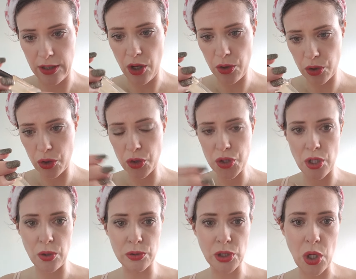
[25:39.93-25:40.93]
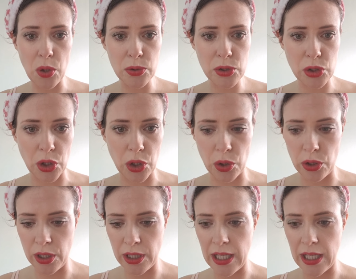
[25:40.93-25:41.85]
Oh, good old school